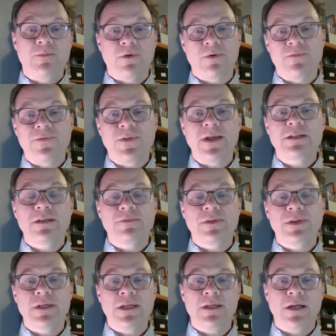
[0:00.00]
more
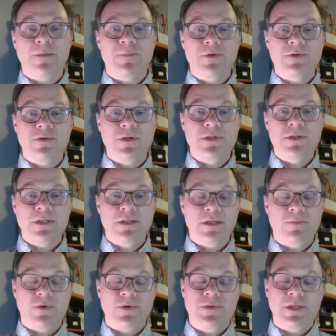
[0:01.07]
reflectively, opportunities to
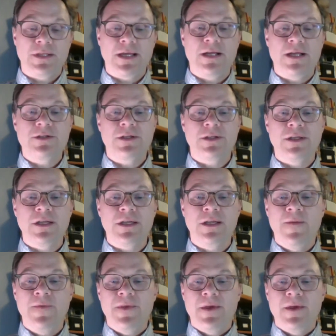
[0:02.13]
think more theologically.
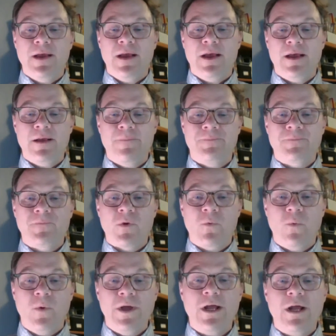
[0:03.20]

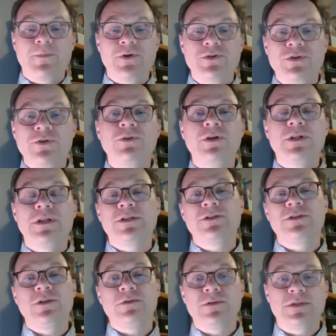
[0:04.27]
What opportunities
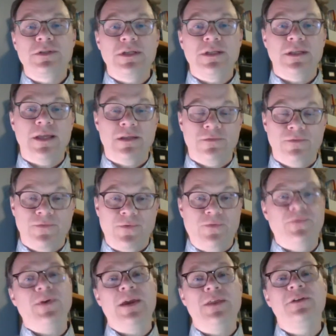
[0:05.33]
do you see then for
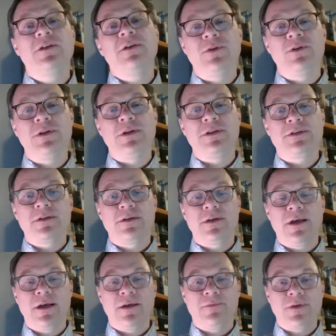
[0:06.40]
faith communities
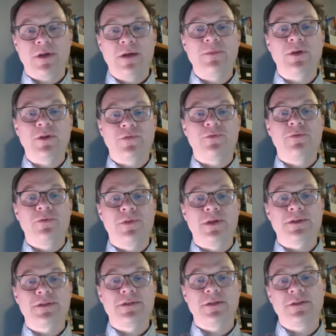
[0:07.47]
coming through
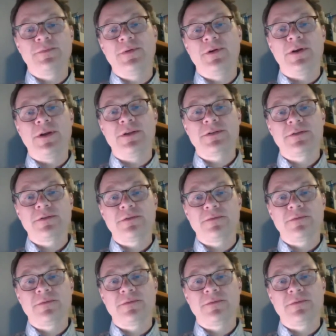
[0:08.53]
this experience?